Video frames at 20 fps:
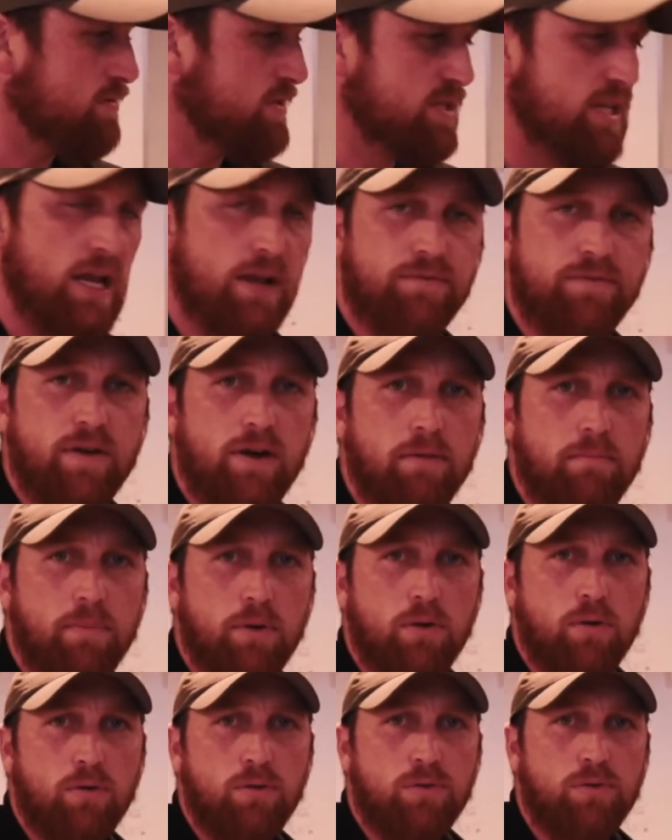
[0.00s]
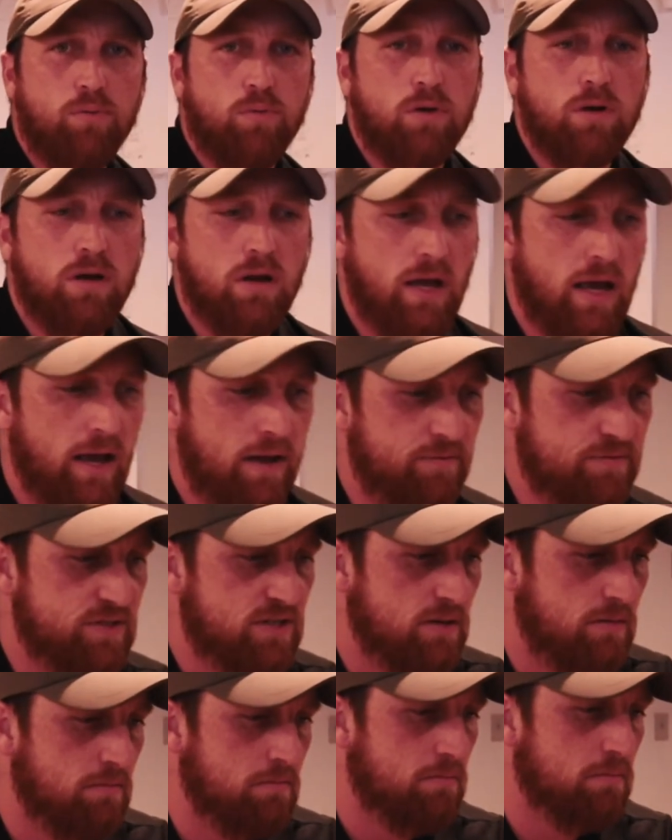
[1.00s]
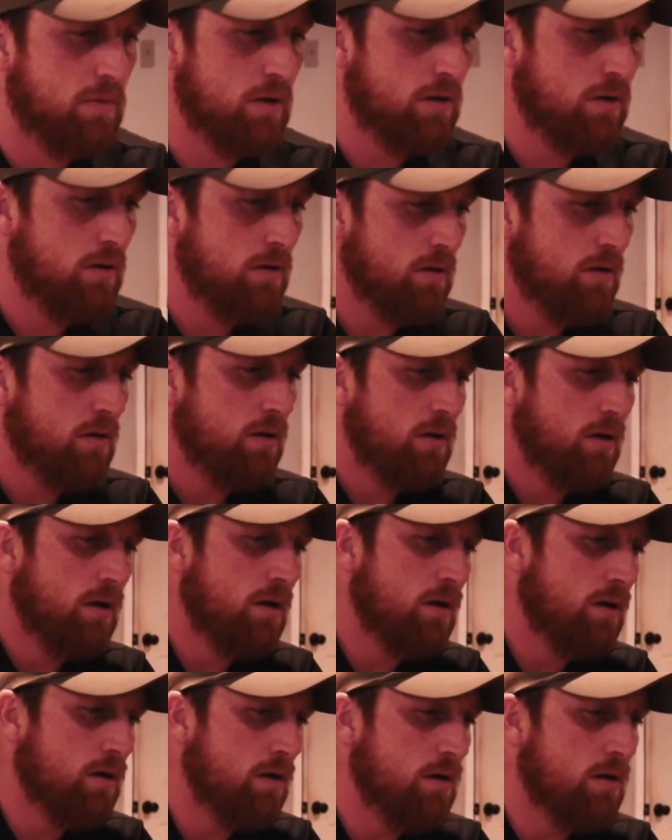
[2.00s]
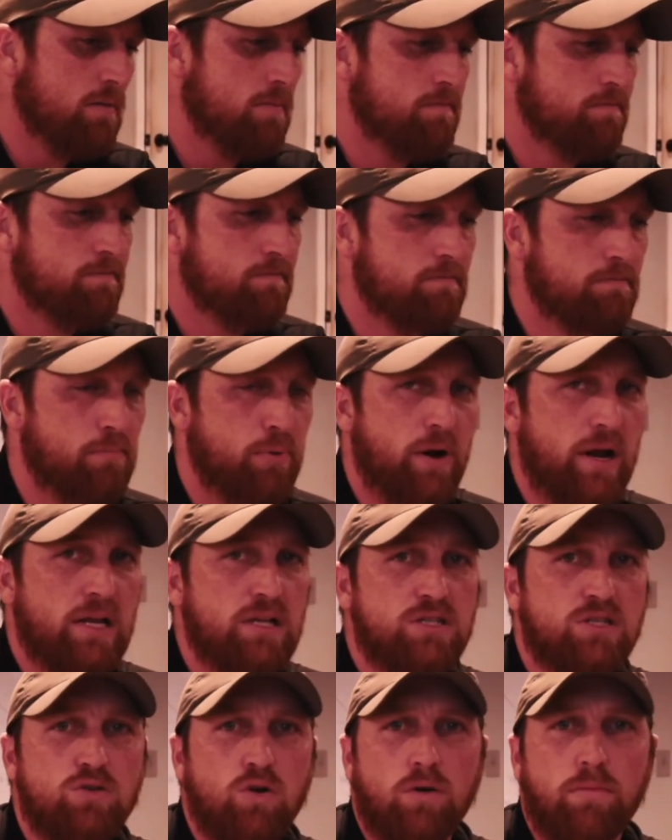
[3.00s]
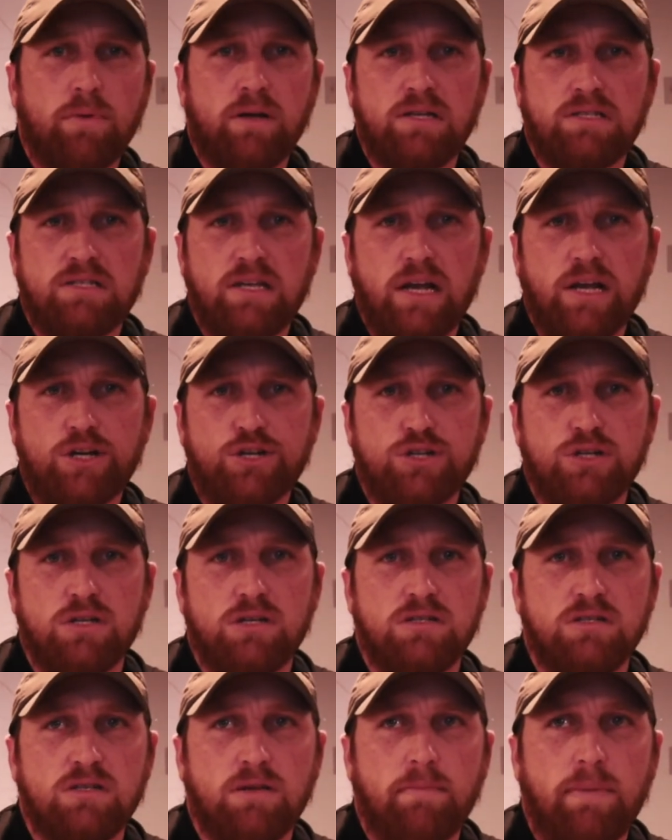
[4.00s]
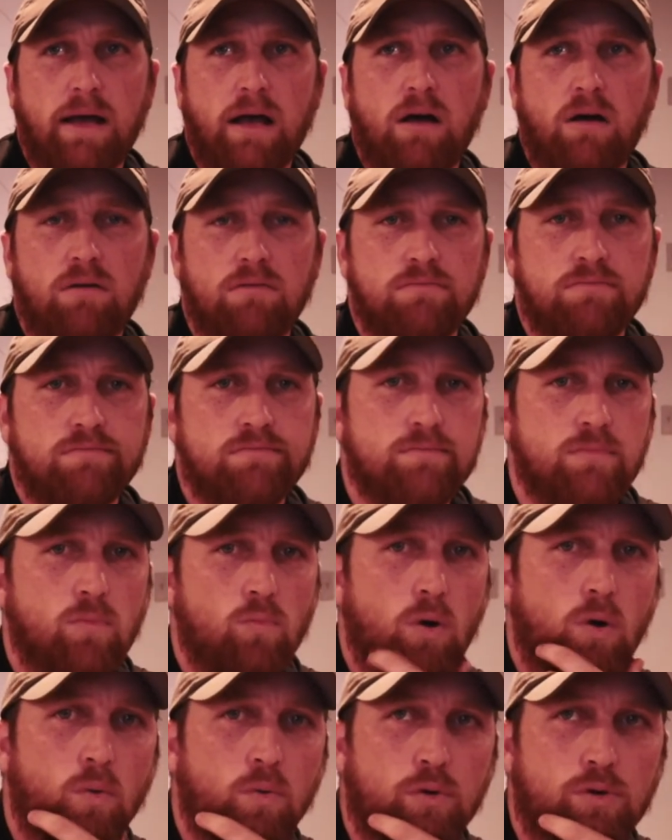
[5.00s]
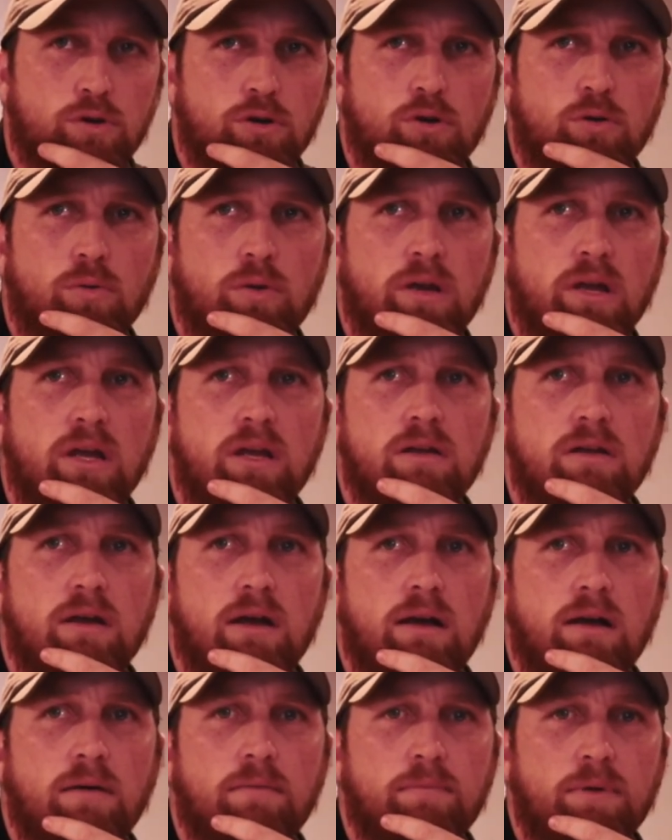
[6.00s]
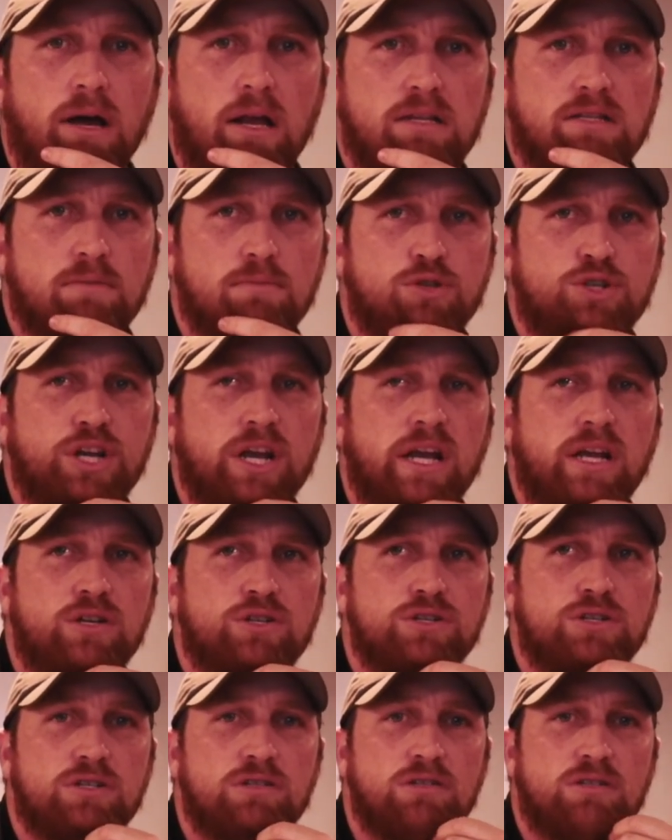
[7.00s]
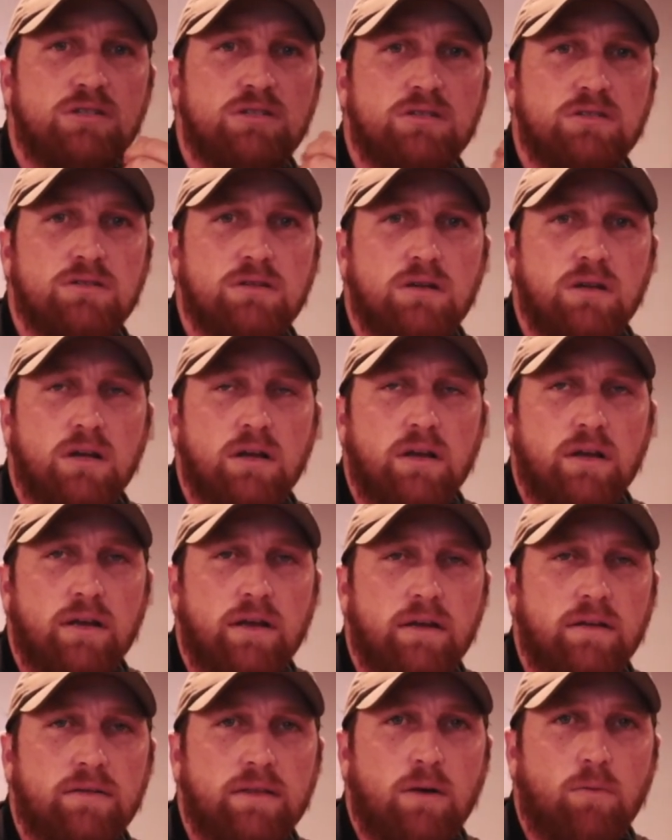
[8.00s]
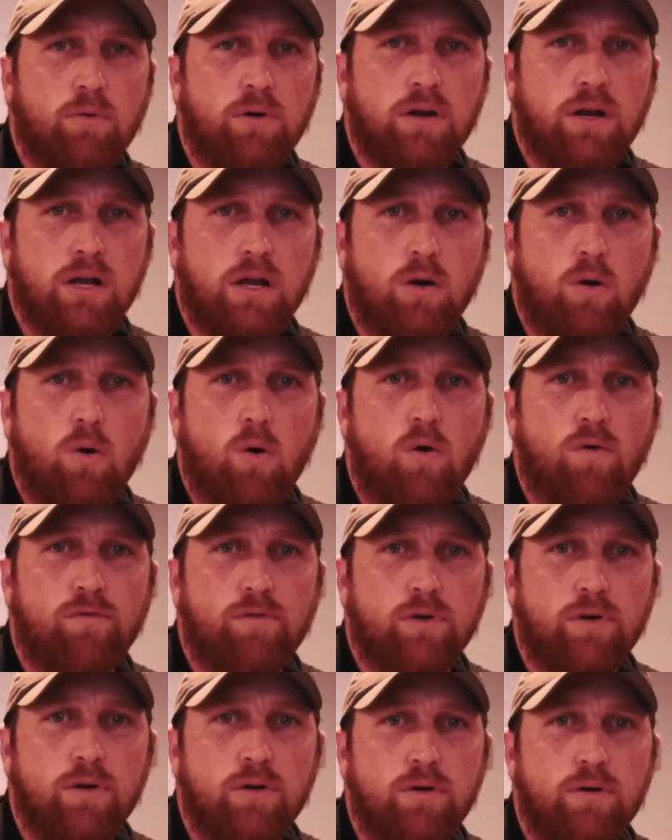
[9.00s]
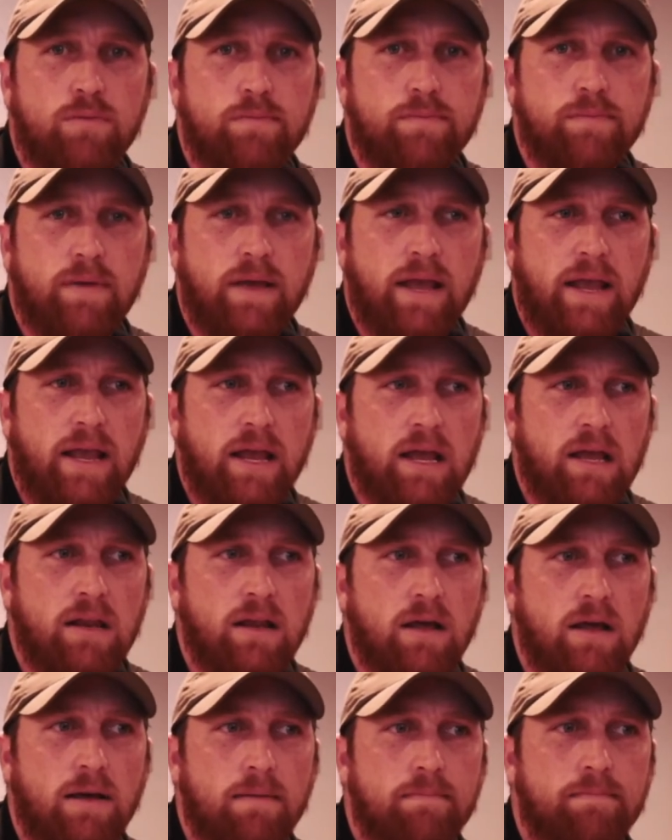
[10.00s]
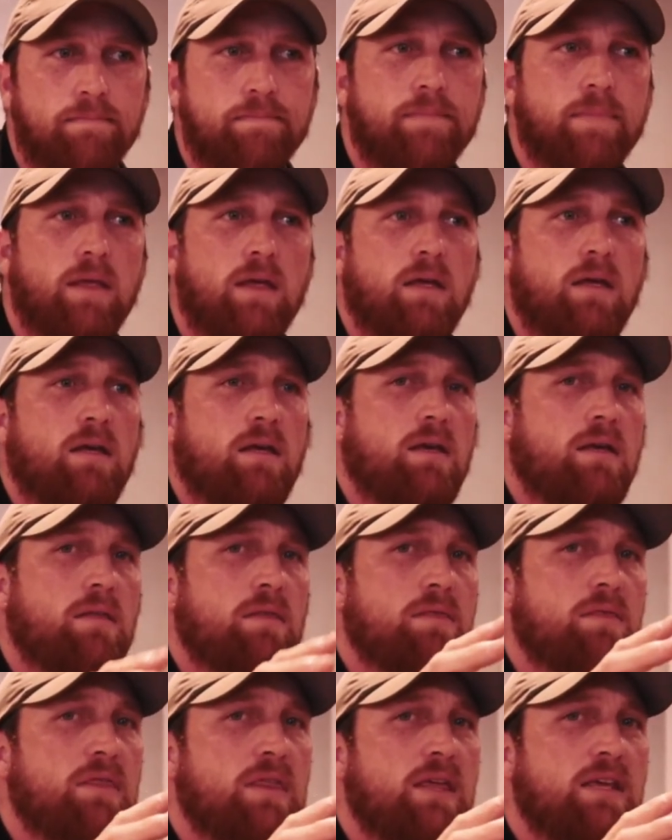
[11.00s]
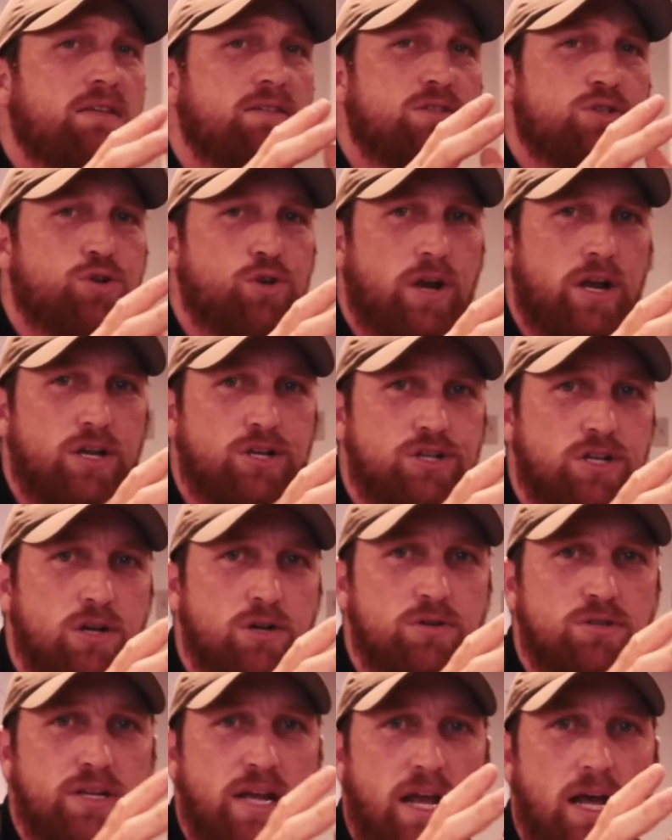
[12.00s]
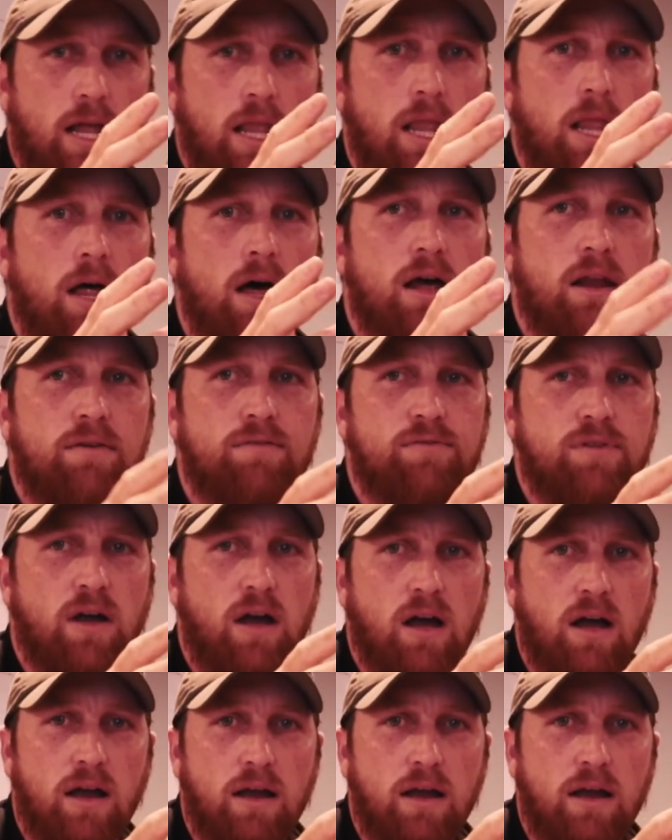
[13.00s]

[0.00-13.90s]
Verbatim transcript: State Fair booth. We're gonna have some brainstorming sessions about what we're doing. We've got some changes that we're gonna go over, and these trade shows take a lot of time.